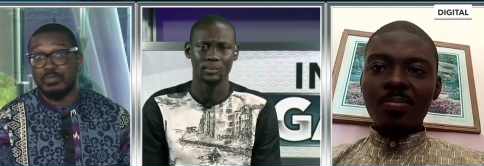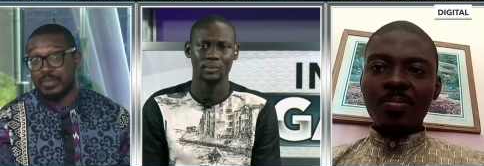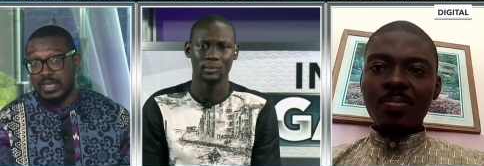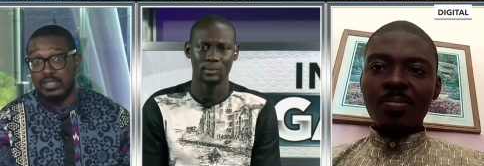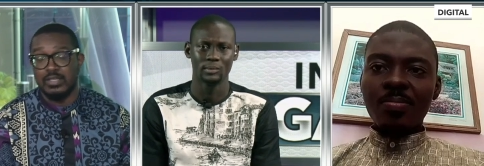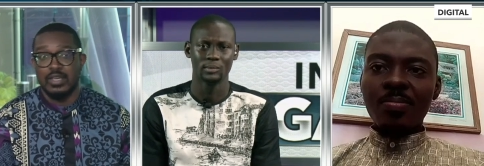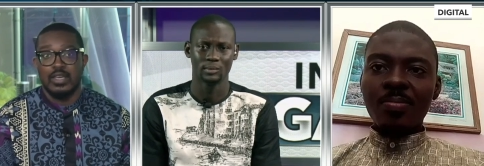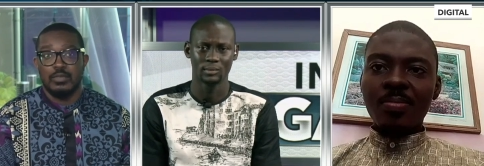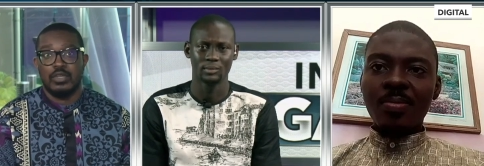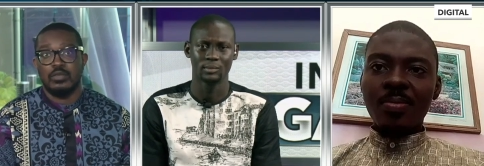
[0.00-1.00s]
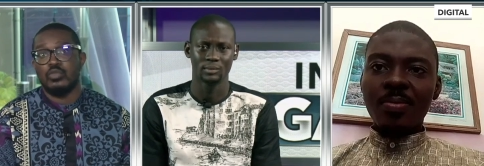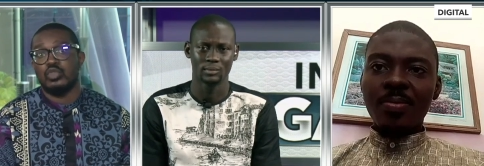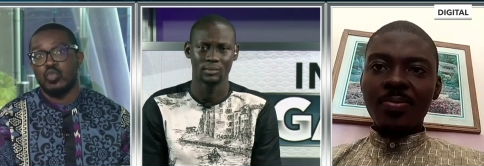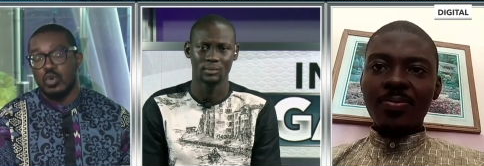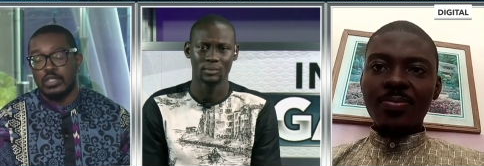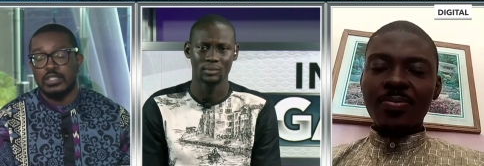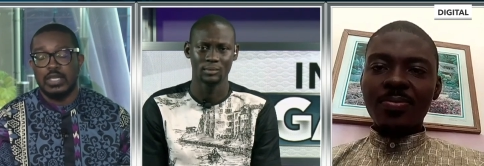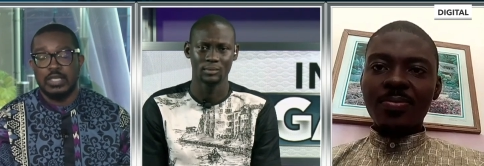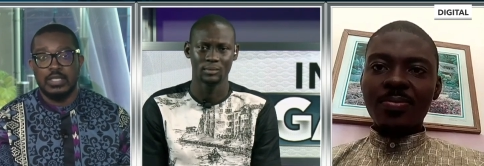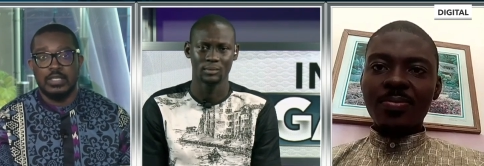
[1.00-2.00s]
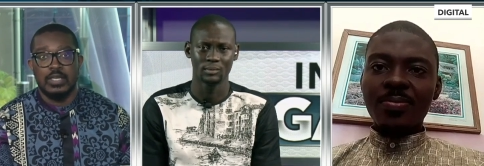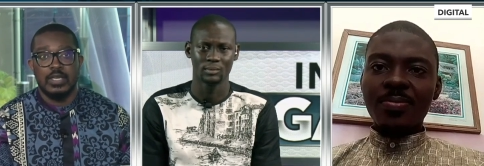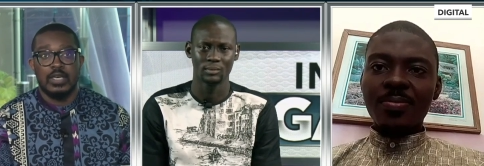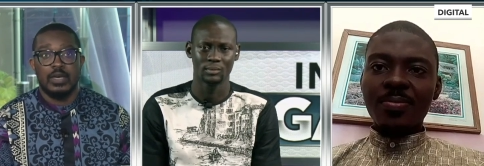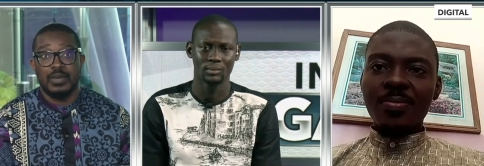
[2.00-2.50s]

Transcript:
Speaker 1: best, mm. but the mm. most watched uh, league, uh,